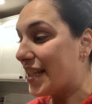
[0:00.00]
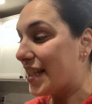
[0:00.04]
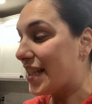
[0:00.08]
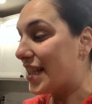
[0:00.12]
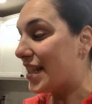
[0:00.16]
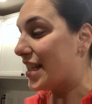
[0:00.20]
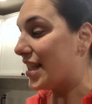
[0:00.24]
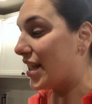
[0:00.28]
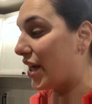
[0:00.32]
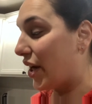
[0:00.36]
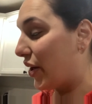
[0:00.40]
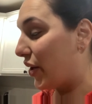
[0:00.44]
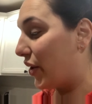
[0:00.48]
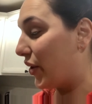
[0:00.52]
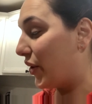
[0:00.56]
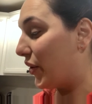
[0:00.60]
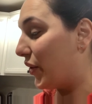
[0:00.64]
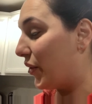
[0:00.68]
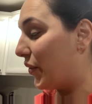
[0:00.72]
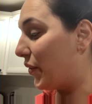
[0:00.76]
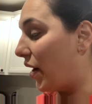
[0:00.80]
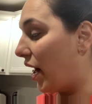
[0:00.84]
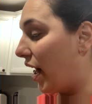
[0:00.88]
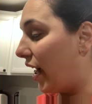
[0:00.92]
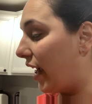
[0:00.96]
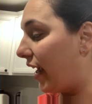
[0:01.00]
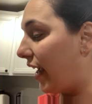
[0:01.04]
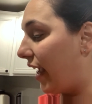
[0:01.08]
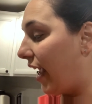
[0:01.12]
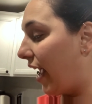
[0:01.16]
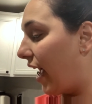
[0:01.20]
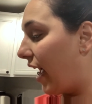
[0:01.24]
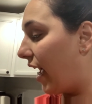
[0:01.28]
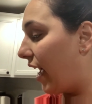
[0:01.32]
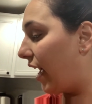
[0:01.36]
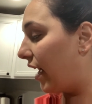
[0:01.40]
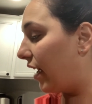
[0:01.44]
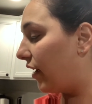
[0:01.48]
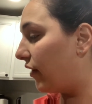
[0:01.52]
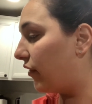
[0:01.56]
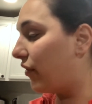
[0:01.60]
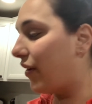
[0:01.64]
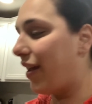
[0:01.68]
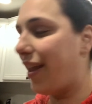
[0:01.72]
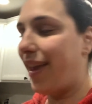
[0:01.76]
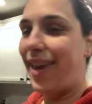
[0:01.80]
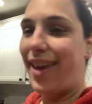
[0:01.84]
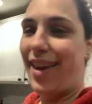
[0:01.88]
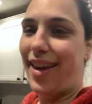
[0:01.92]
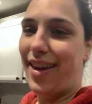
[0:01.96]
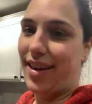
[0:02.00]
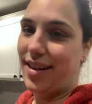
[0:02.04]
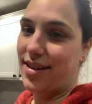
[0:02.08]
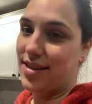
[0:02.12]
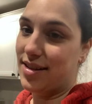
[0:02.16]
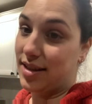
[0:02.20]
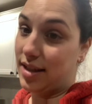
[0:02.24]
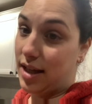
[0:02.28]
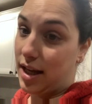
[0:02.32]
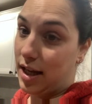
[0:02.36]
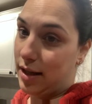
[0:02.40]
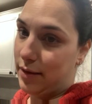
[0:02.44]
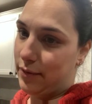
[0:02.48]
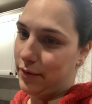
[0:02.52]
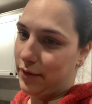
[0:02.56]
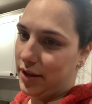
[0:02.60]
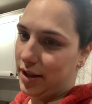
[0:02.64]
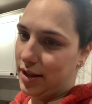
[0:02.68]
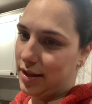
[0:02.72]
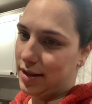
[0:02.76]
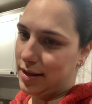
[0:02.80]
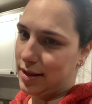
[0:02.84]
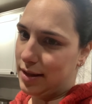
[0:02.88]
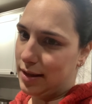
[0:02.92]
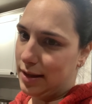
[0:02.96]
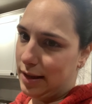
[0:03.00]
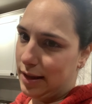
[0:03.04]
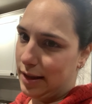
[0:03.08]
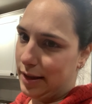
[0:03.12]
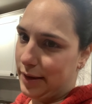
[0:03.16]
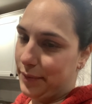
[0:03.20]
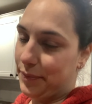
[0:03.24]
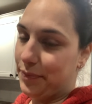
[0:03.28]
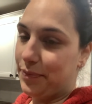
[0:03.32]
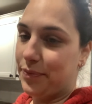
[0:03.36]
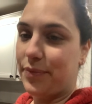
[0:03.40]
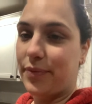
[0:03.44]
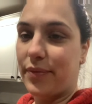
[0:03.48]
So I have eggs, obviously,